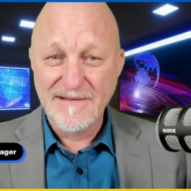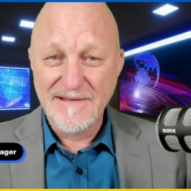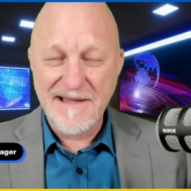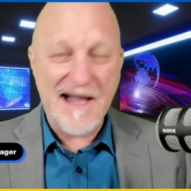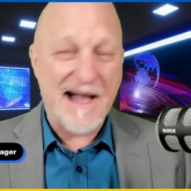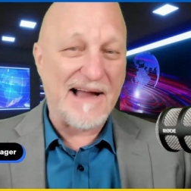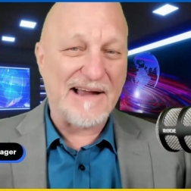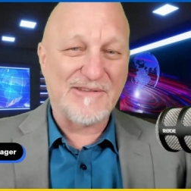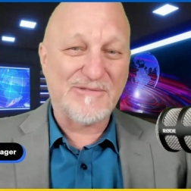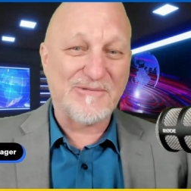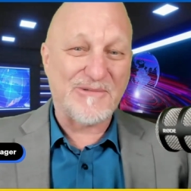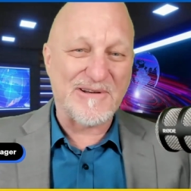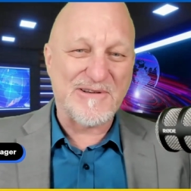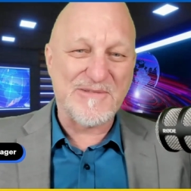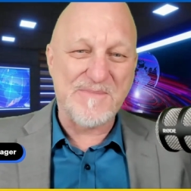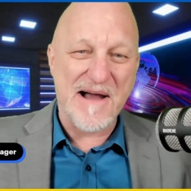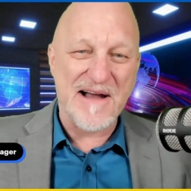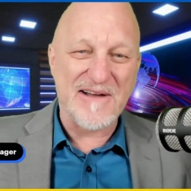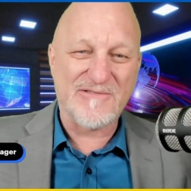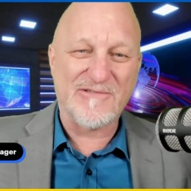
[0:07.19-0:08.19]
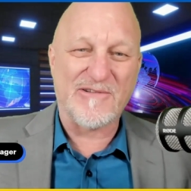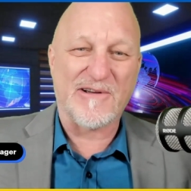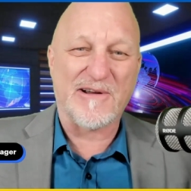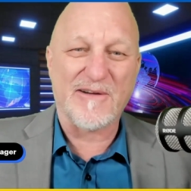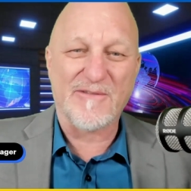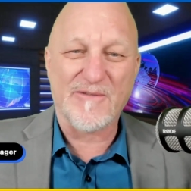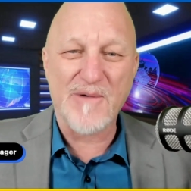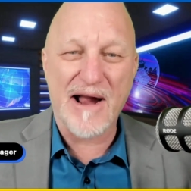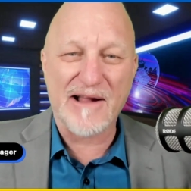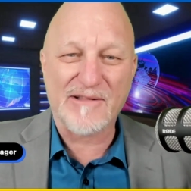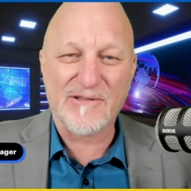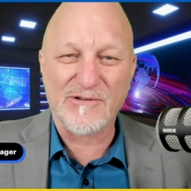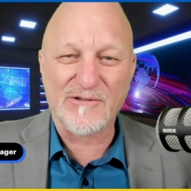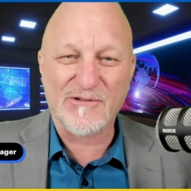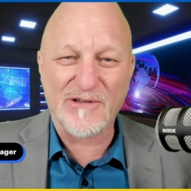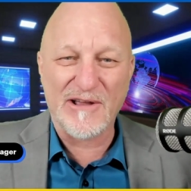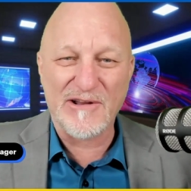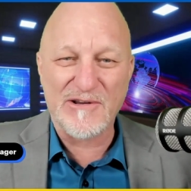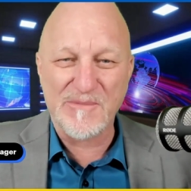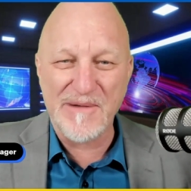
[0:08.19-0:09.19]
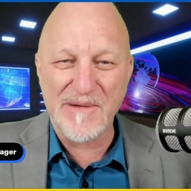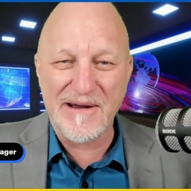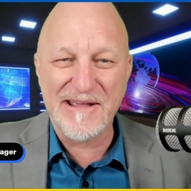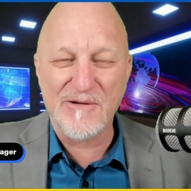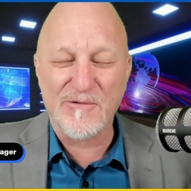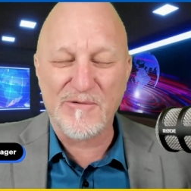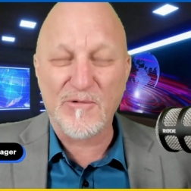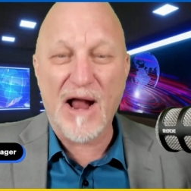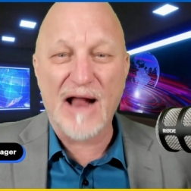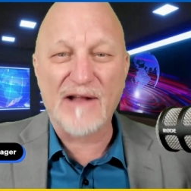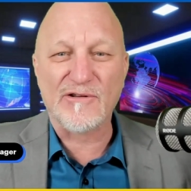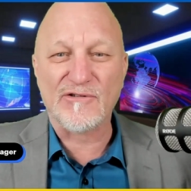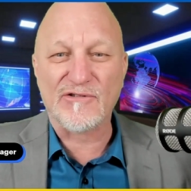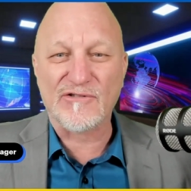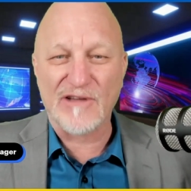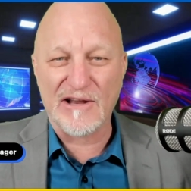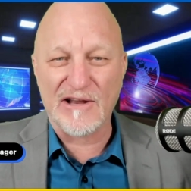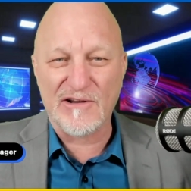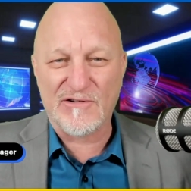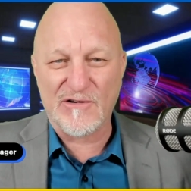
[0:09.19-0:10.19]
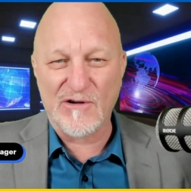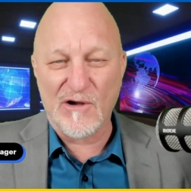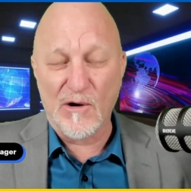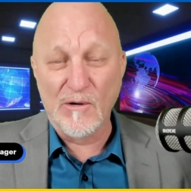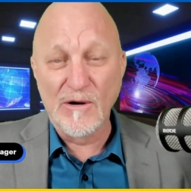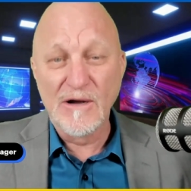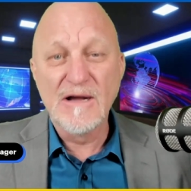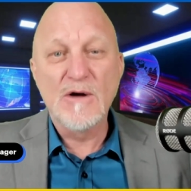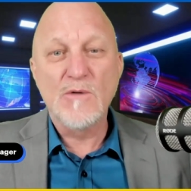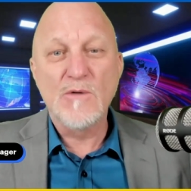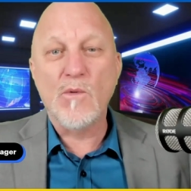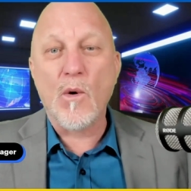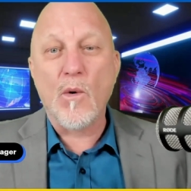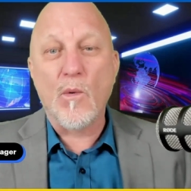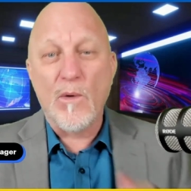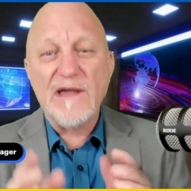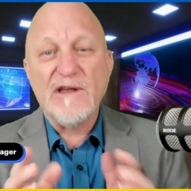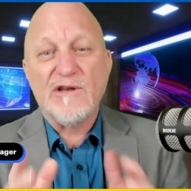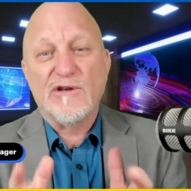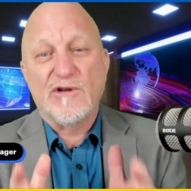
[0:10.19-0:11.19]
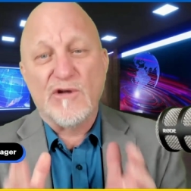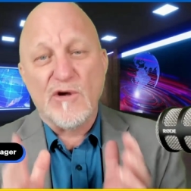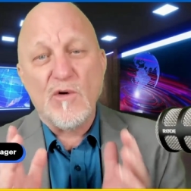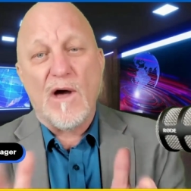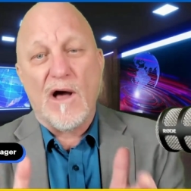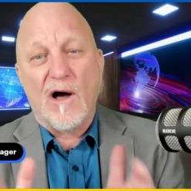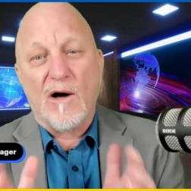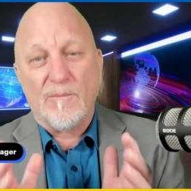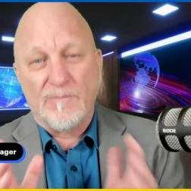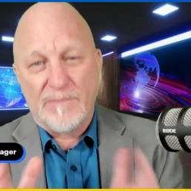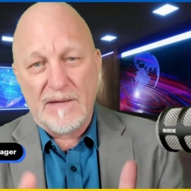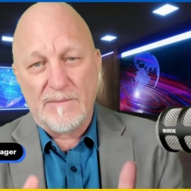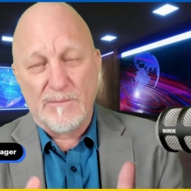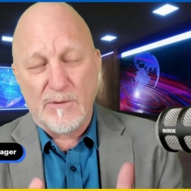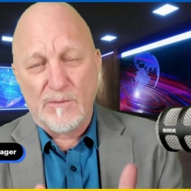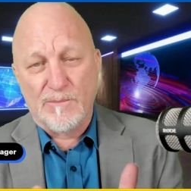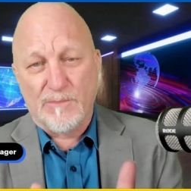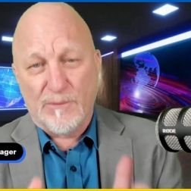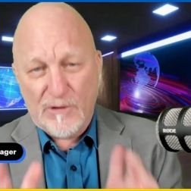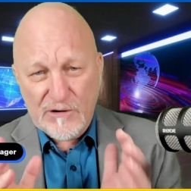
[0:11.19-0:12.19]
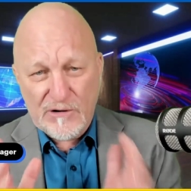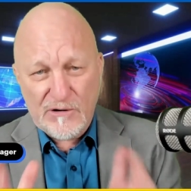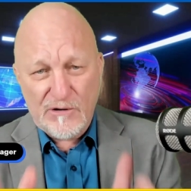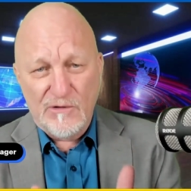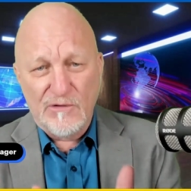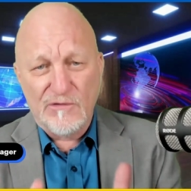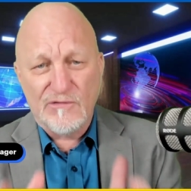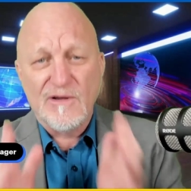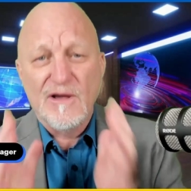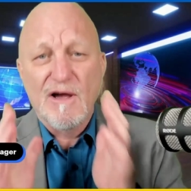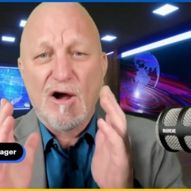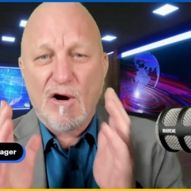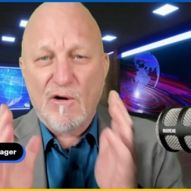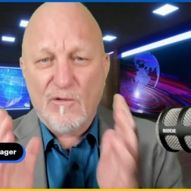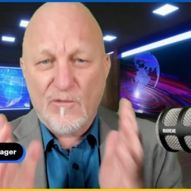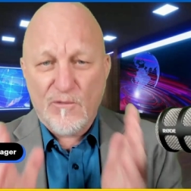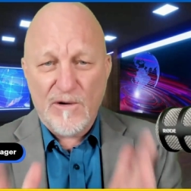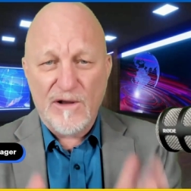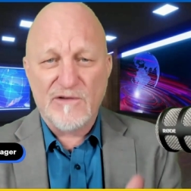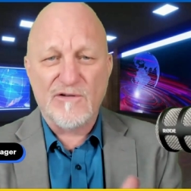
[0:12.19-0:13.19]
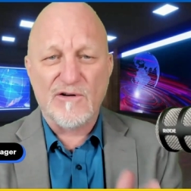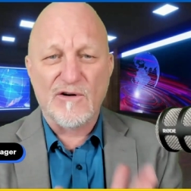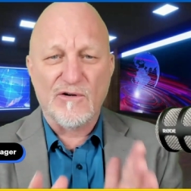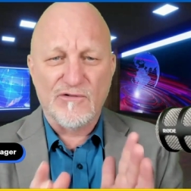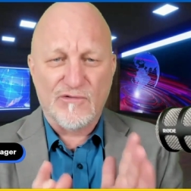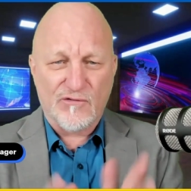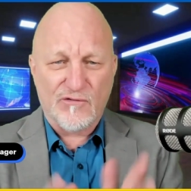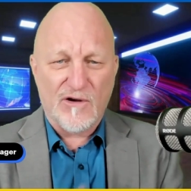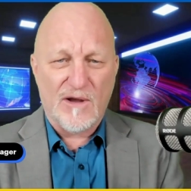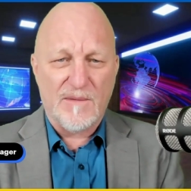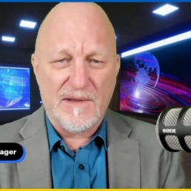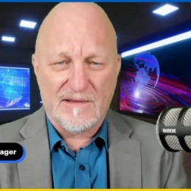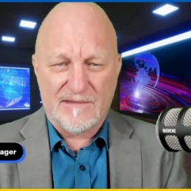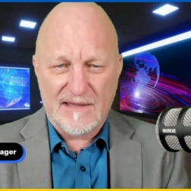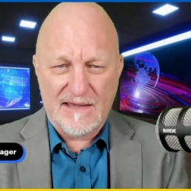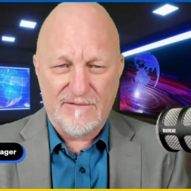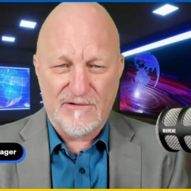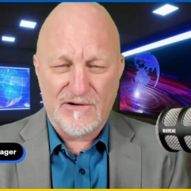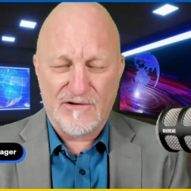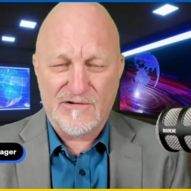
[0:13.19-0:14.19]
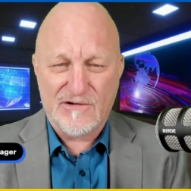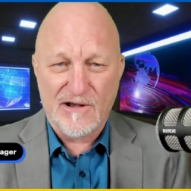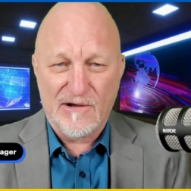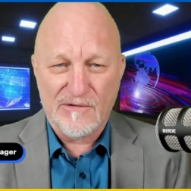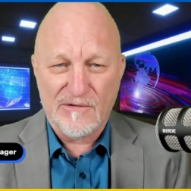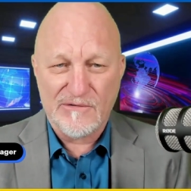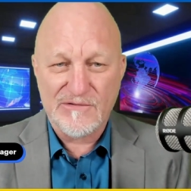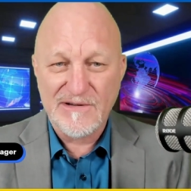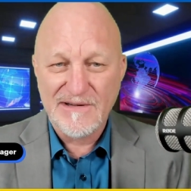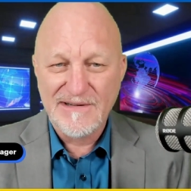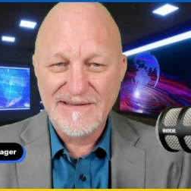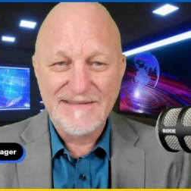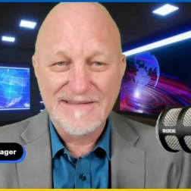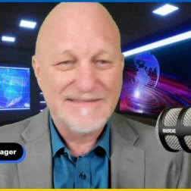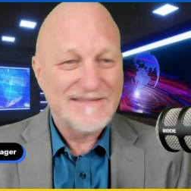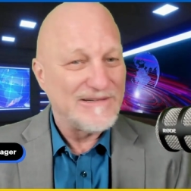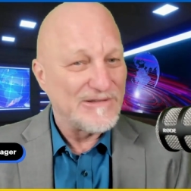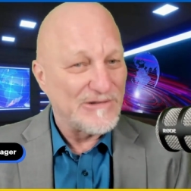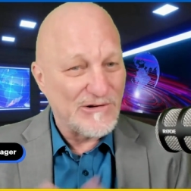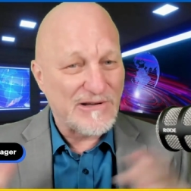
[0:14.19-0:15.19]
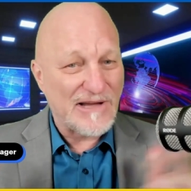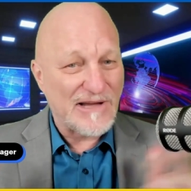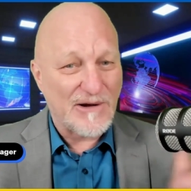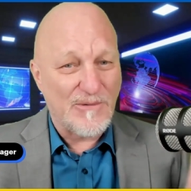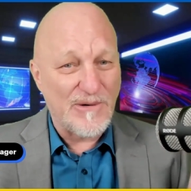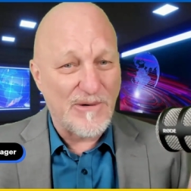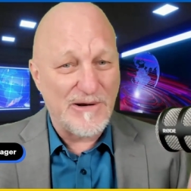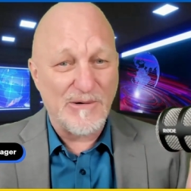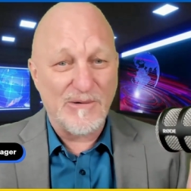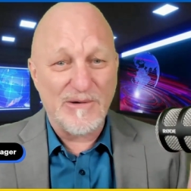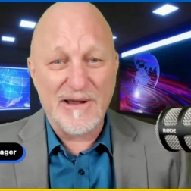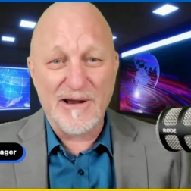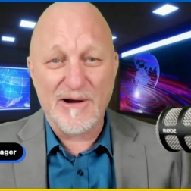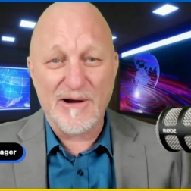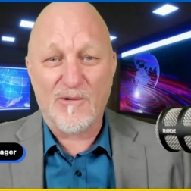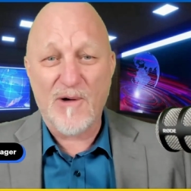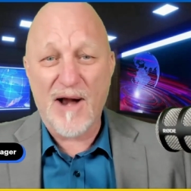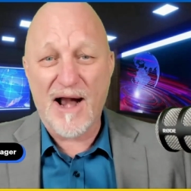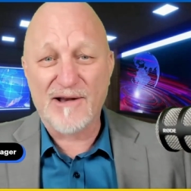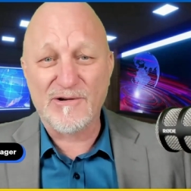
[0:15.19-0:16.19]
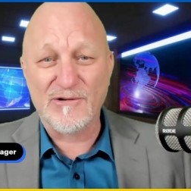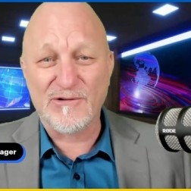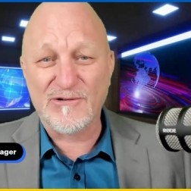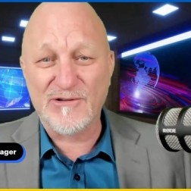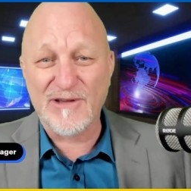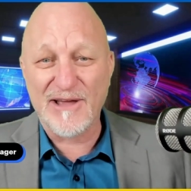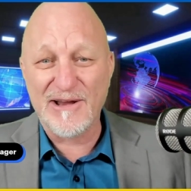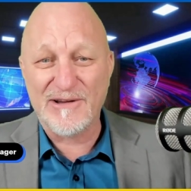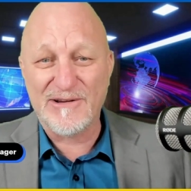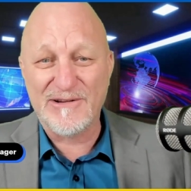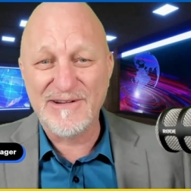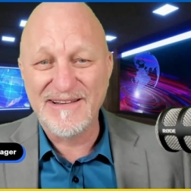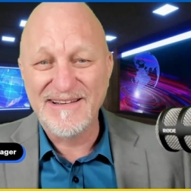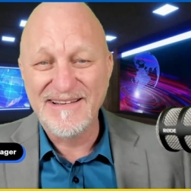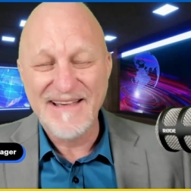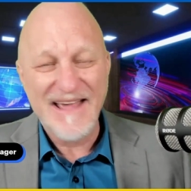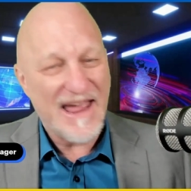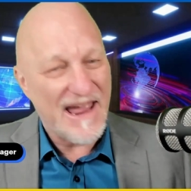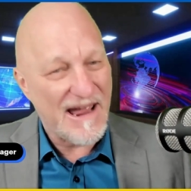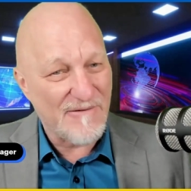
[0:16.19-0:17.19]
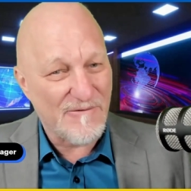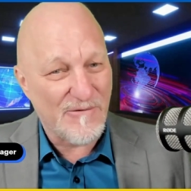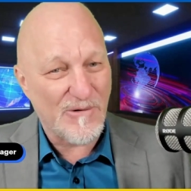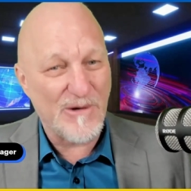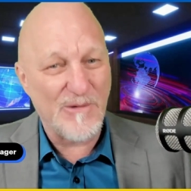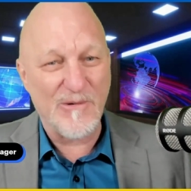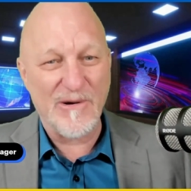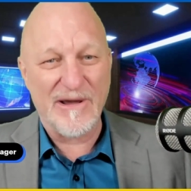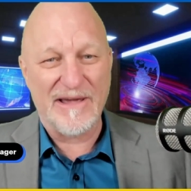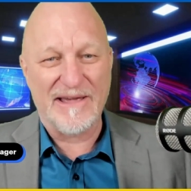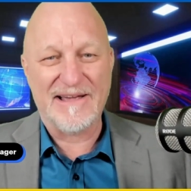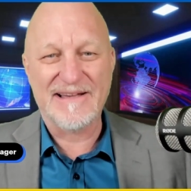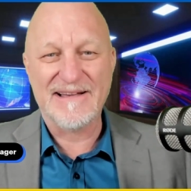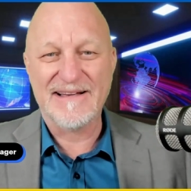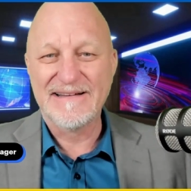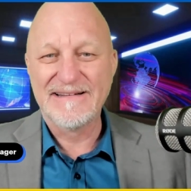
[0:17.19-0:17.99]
Hi, it's Rich Bontrager from Rock the Stage Media and Rock the Stage Show, where we do help people produce original streaming T V shows, just like we do here, Rock the Stage, every week.